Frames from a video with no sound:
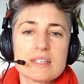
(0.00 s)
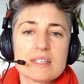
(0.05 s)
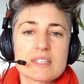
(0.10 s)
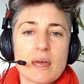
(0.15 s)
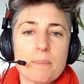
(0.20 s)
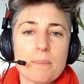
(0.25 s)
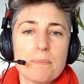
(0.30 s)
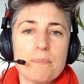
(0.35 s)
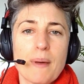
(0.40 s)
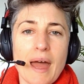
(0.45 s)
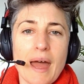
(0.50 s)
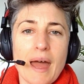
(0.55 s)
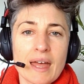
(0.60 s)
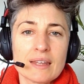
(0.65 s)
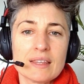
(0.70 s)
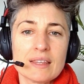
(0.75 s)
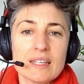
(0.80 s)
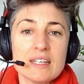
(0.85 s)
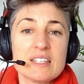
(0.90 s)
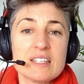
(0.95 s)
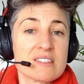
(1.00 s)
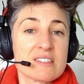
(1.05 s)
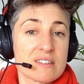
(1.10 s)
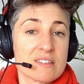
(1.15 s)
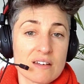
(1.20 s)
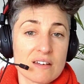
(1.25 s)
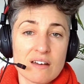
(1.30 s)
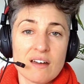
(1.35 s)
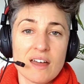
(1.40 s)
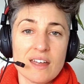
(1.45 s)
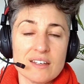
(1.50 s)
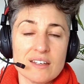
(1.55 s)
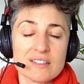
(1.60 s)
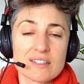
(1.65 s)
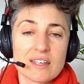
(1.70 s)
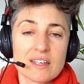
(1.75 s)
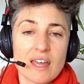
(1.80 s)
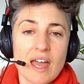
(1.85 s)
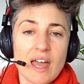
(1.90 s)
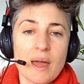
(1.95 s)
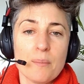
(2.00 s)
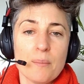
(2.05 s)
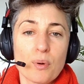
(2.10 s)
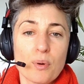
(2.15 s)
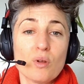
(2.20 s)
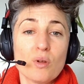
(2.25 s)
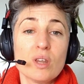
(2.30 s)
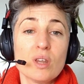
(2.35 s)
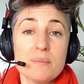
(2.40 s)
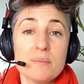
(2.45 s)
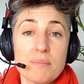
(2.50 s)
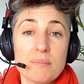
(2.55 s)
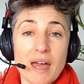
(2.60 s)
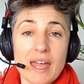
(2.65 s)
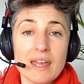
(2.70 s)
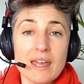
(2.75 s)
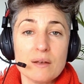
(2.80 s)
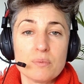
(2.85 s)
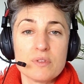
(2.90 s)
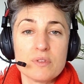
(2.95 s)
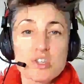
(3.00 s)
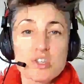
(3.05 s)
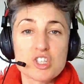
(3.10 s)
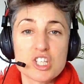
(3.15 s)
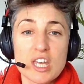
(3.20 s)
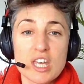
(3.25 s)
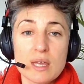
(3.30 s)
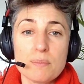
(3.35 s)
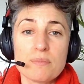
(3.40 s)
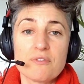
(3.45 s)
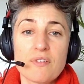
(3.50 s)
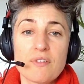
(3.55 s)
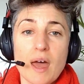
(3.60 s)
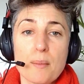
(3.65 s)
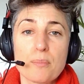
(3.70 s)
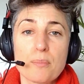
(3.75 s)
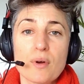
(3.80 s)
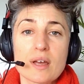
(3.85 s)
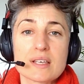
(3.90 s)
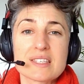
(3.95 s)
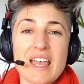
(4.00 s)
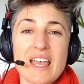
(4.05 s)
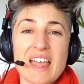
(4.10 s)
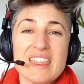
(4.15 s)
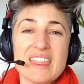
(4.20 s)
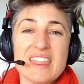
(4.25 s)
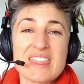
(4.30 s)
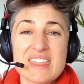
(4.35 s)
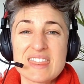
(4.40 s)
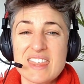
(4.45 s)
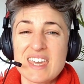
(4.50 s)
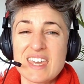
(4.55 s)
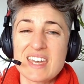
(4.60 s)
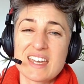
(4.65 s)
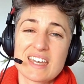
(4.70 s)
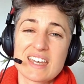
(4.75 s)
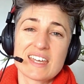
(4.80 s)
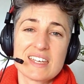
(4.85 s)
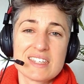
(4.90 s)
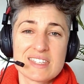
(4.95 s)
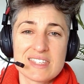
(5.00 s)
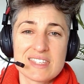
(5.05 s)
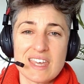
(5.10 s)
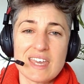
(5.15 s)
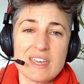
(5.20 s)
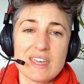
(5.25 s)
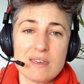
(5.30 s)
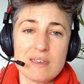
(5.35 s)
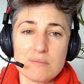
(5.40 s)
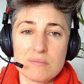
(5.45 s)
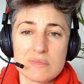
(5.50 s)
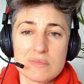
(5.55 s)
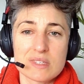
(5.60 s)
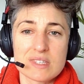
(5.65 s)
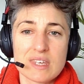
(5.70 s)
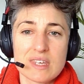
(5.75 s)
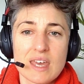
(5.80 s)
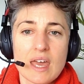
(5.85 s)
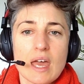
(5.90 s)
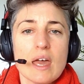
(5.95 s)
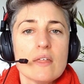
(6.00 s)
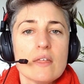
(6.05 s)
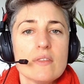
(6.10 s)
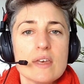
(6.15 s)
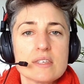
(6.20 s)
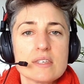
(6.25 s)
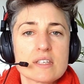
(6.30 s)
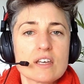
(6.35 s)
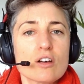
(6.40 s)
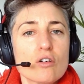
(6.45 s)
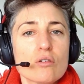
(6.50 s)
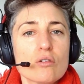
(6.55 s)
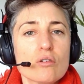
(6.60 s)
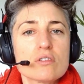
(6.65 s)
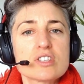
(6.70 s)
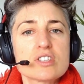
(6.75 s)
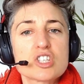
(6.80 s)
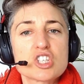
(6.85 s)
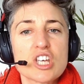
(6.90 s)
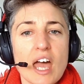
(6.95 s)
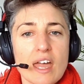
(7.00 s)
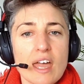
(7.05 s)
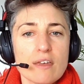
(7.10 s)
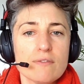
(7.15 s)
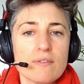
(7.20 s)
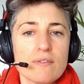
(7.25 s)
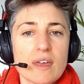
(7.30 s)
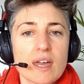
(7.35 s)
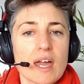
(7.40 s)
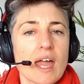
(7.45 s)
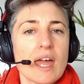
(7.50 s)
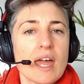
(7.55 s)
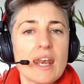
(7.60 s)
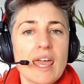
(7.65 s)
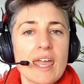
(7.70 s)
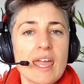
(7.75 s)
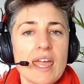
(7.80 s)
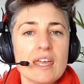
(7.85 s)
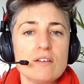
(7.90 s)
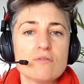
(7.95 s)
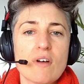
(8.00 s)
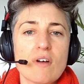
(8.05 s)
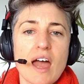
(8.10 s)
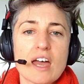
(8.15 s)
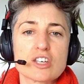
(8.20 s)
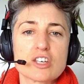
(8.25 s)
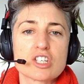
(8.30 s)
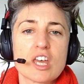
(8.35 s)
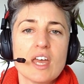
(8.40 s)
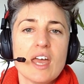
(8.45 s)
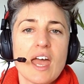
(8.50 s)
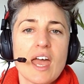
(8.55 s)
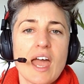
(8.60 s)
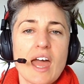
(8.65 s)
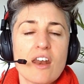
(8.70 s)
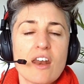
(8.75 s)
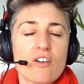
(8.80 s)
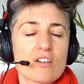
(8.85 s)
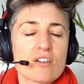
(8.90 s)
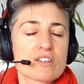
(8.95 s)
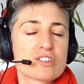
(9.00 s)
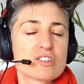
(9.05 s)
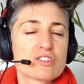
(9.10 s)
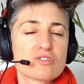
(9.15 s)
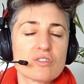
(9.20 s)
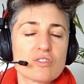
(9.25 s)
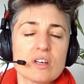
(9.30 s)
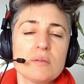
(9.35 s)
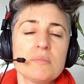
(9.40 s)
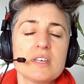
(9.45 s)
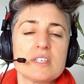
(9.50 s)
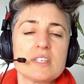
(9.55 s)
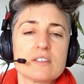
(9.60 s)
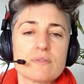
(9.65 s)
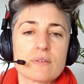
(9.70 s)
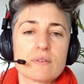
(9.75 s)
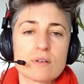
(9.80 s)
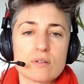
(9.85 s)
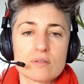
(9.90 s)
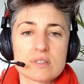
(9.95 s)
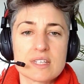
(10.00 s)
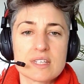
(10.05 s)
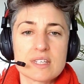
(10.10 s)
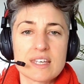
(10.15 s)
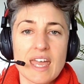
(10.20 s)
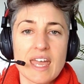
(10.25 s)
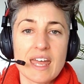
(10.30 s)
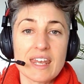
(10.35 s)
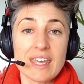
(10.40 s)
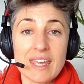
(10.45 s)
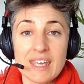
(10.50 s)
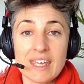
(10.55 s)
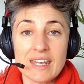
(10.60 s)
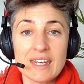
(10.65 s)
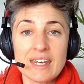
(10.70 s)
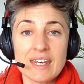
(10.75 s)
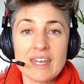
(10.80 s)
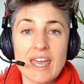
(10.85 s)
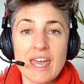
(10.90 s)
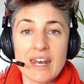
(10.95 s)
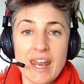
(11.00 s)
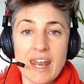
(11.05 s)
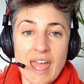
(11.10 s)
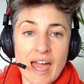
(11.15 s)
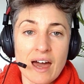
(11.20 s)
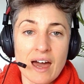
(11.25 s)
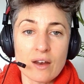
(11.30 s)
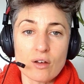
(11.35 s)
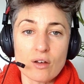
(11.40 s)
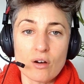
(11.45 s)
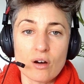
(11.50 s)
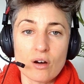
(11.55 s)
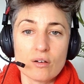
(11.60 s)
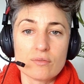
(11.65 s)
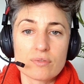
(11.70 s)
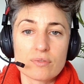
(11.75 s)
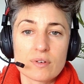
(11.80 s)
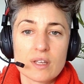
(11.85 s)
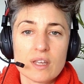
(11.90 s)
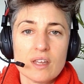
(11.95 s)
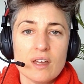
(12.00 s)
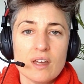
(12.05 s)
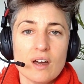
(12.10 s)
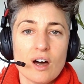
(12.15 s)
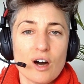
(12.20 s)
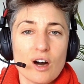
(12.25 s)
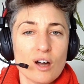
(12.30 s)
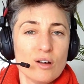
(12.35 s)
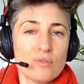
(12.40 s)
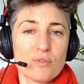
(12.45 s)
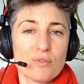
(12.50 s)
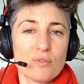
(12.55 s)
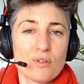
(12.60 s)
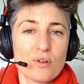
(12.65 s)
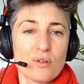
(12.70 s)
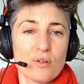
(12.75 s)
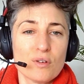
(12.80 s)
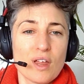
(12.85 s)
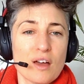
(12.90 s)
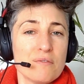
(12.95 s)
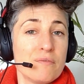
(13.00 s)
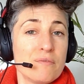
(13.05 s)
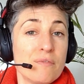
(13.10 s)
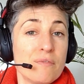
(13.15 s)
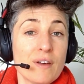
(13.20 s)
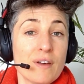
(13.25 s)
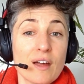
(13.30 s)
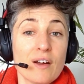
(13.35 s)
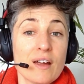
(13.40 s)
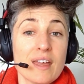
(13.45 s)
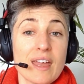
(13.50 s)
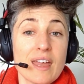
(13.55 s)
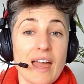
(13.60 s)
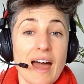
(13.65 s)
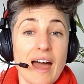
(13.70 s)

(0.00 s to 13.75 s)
are badly designed and poorly made with cheap fabrics and thick seams. These can cause chafing and heat rash and are extremely difficult to get in and out of. Overall, a very